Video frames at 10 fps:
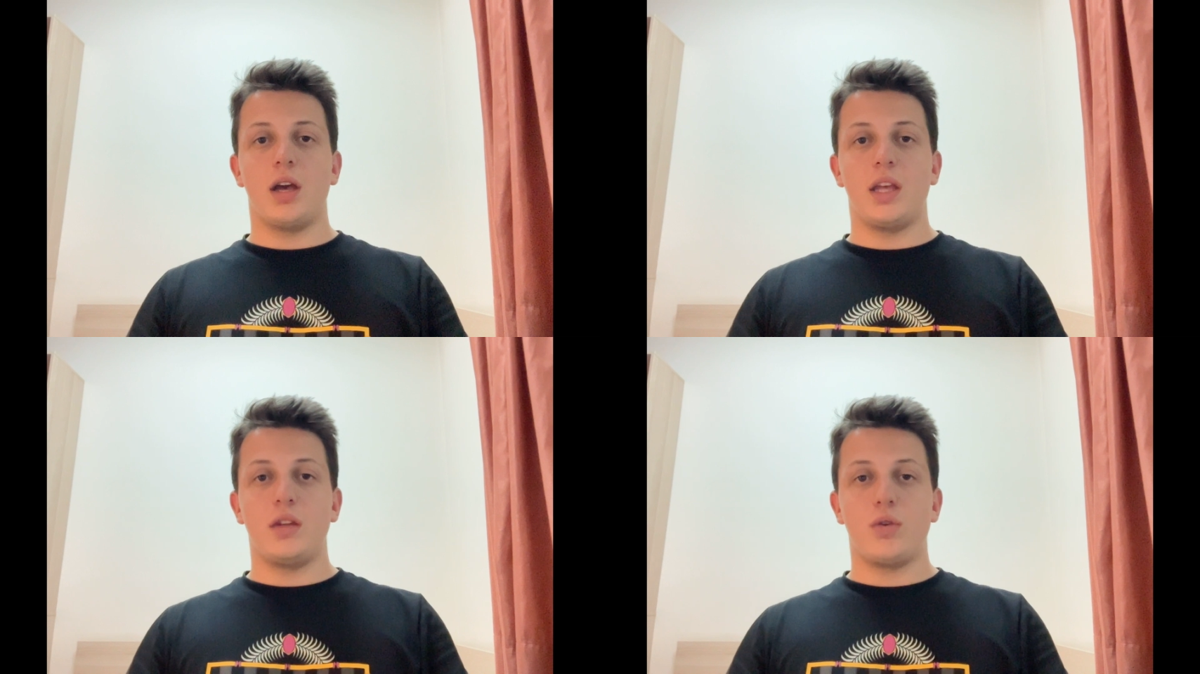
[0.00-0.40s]

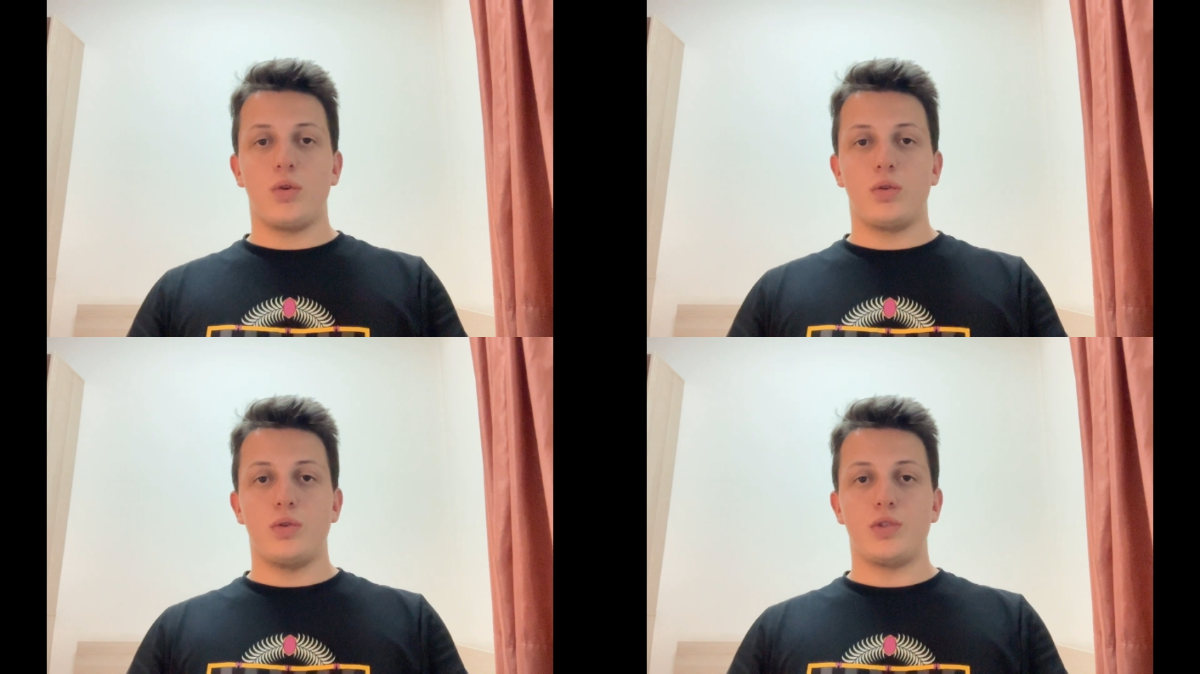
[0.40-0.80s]
In
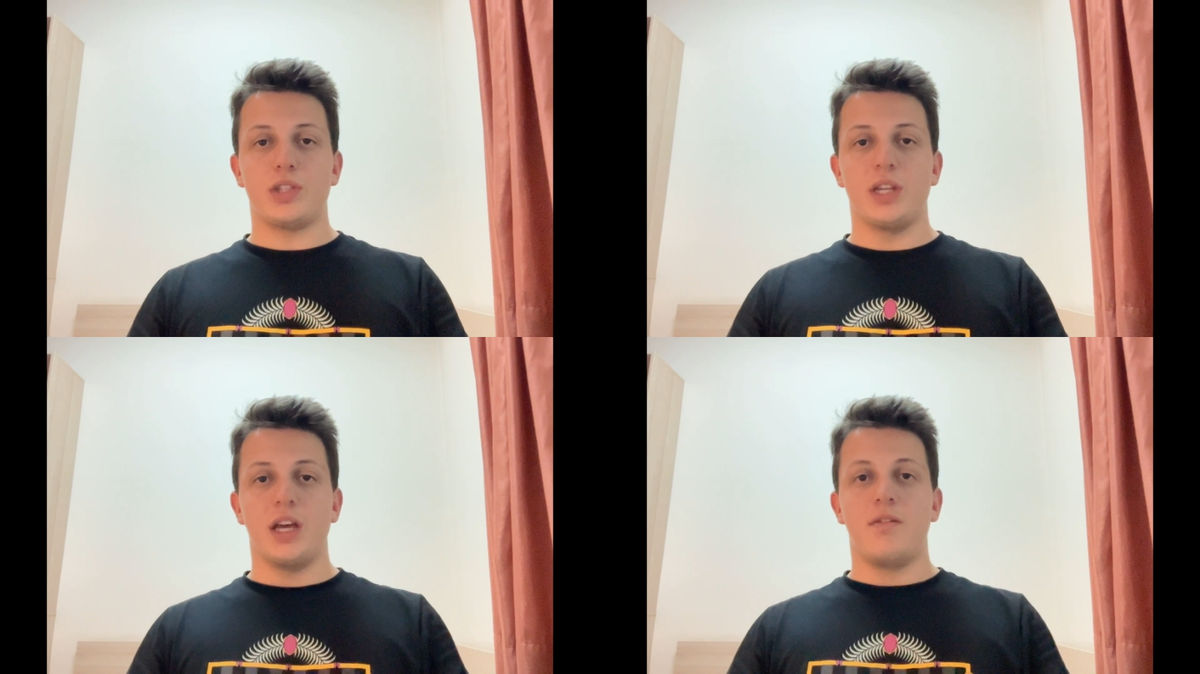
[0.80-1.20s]

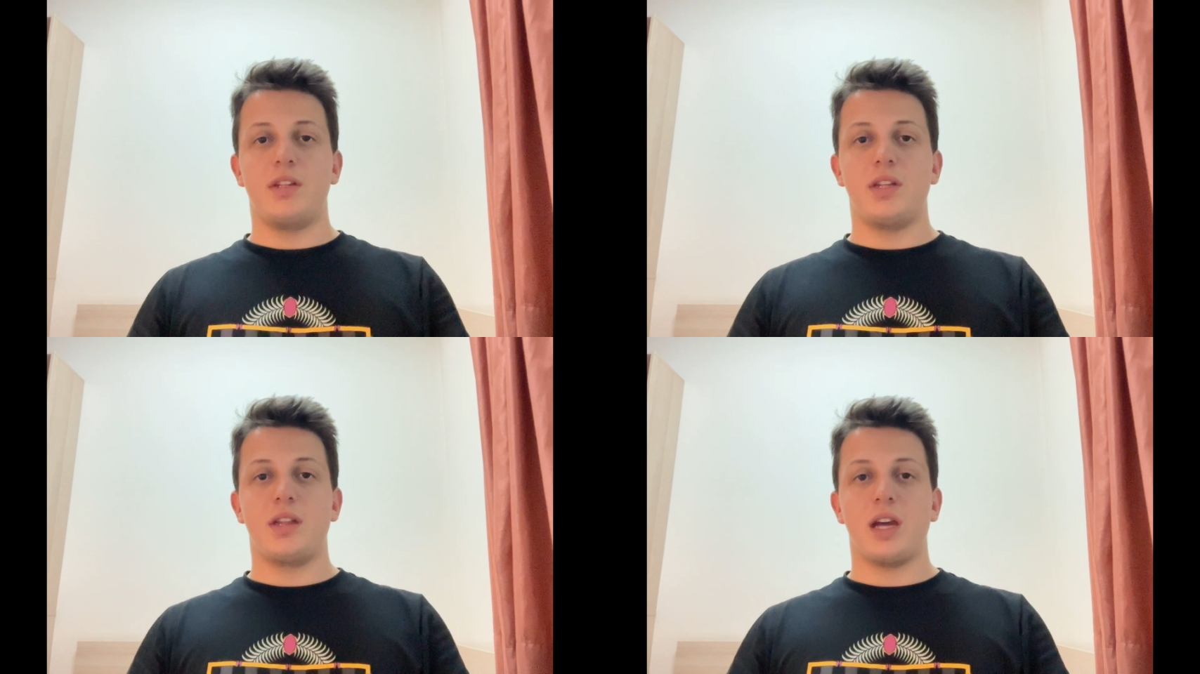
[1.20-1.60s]
conclusion, with
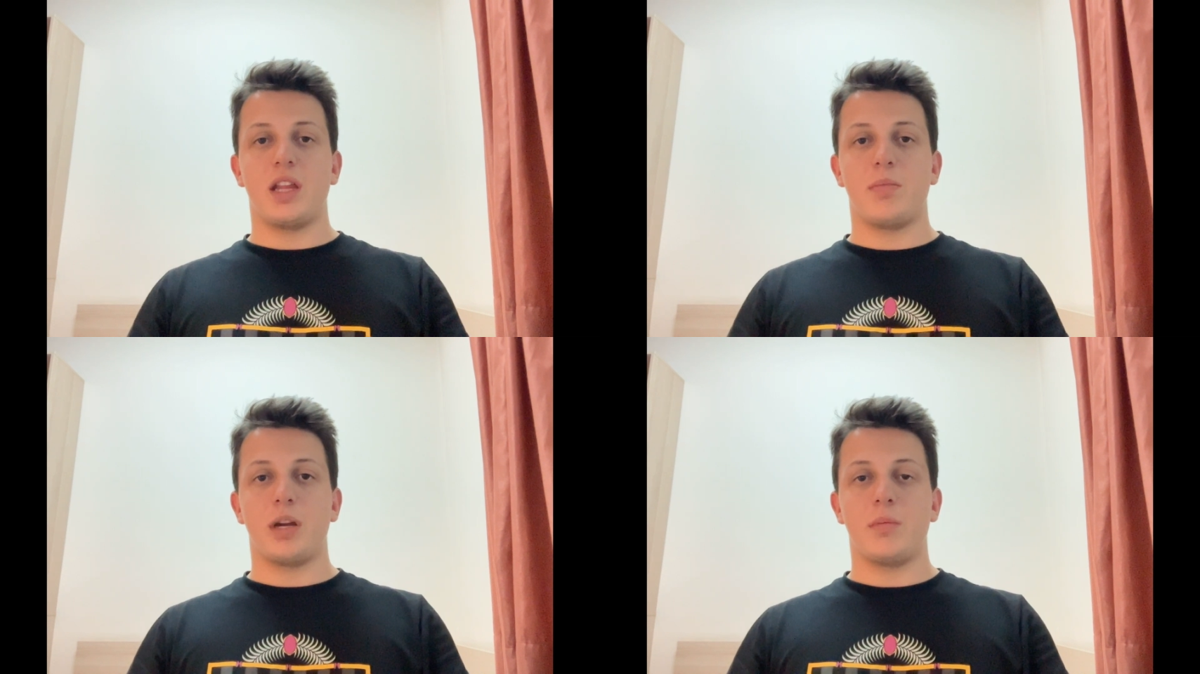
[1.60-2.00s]
this
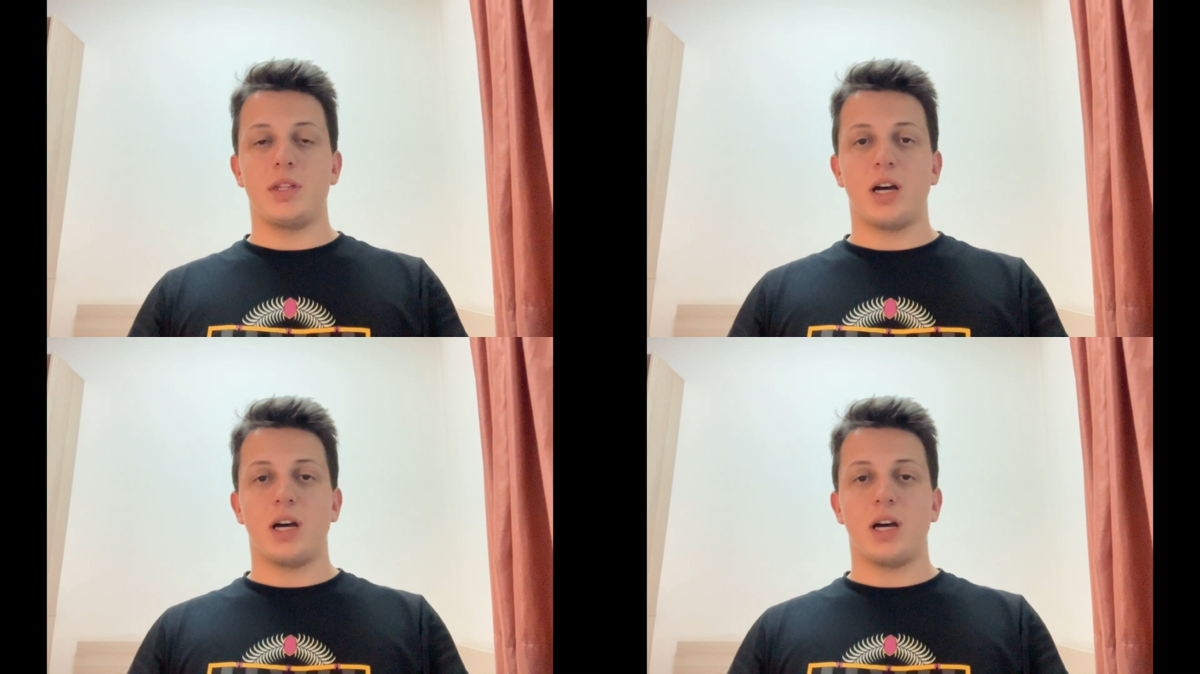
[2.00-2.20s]
experiment,